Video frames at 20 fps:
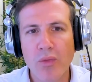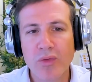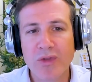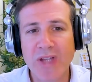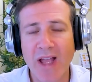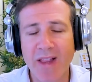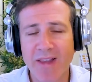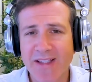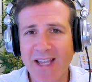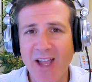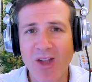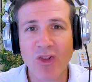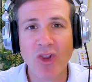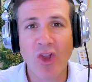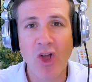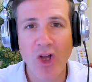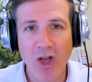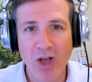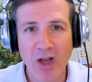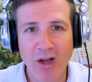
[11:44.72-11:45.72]
Tell us how
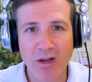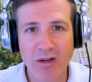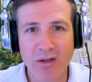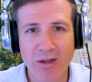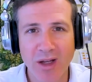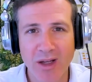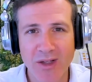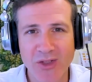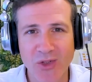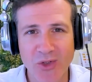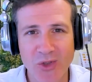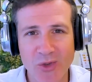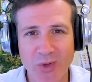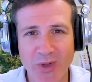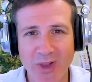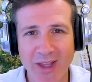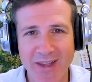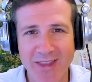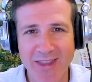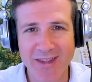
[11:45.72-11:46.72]
long a
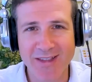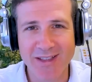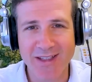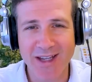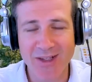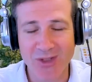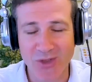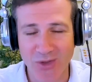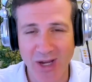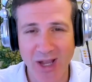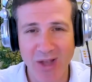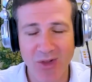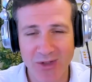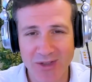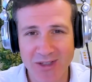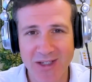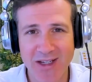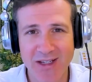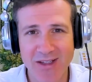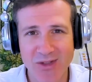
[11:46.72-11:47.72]
surgery like this takes, or how
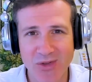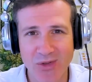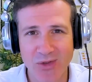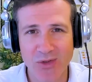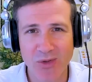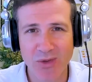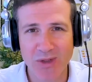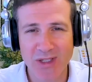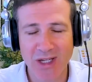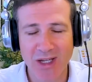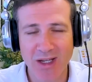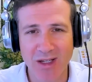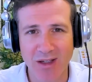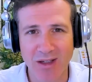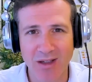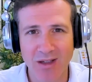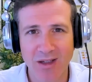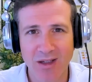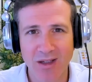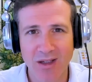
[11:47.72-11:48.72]
long did his surgery take?